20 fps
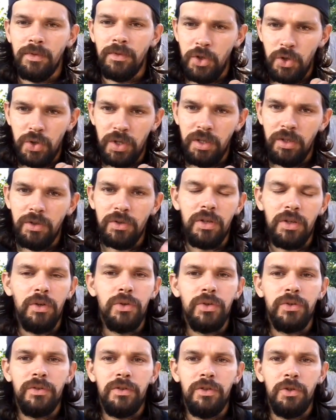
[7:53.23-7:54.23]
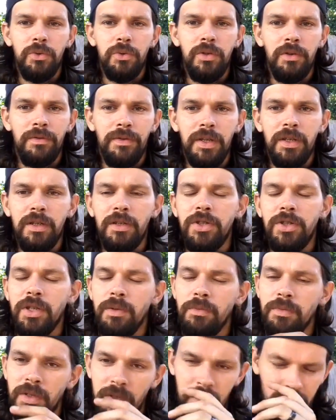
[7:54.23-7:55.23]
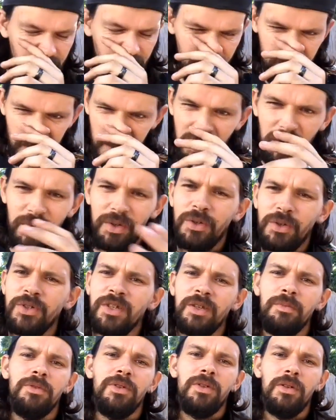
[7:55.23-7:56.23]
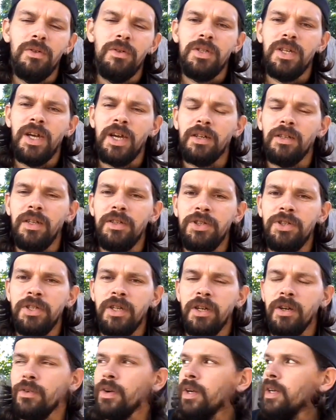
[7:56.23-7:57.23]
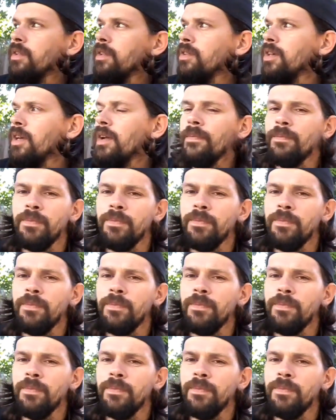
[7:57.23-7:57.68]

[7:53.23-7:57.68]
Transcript: You can use those to defend the gyms, but don't use them to attack legendary raids.